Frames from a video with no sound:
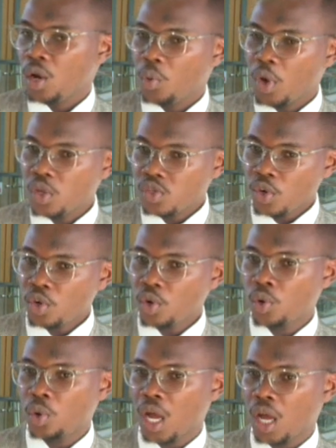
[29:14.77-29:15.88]
we also
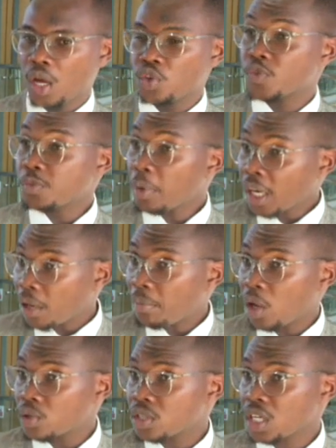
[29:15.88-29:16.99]
know you've spoken
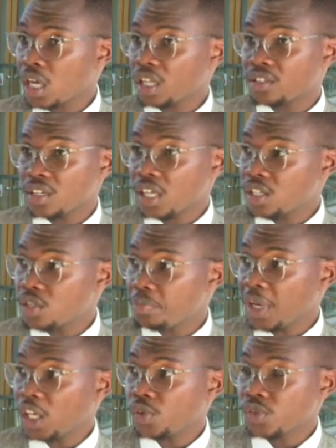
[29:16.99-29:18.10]
about it
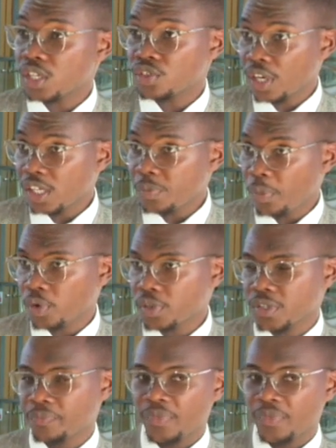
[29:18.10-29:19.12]
being used in transport.